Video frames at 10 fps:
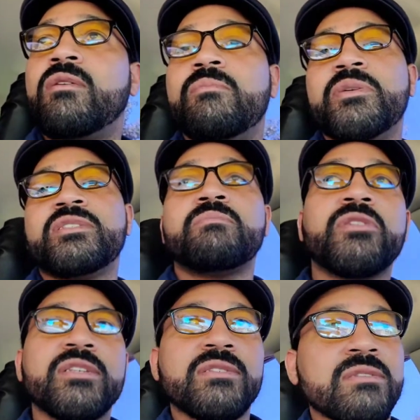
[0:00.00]
know, busy
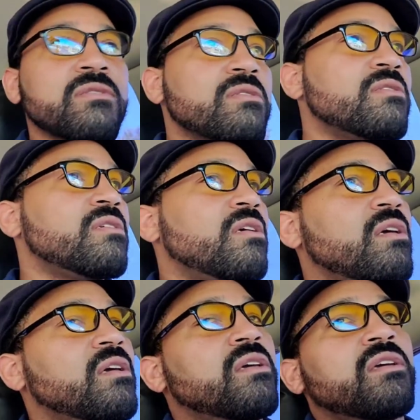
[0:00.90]
places,
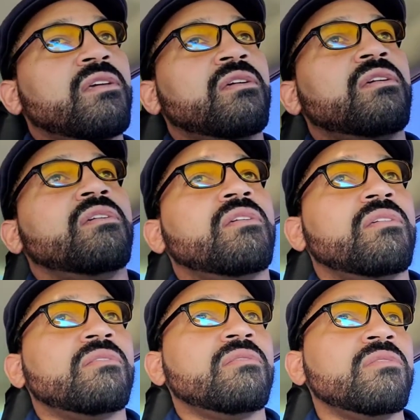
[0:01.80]

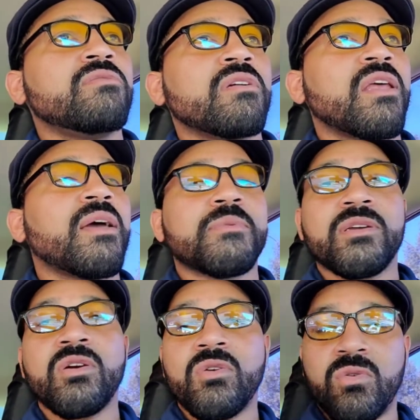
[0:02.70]
you're gonna have to
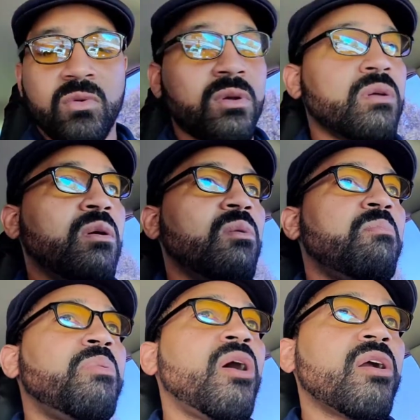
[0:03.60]
go
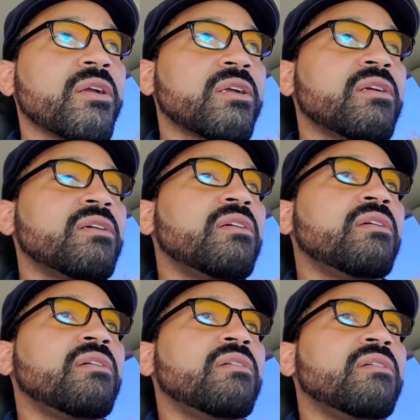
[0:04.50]
park
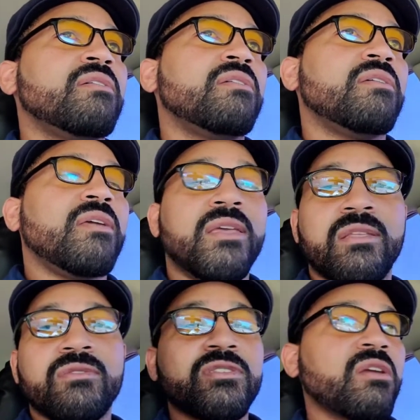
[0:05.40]
in
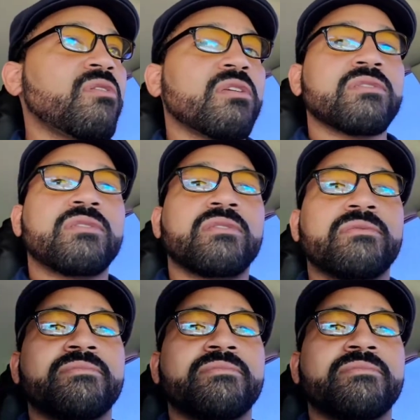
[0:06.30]
those areas.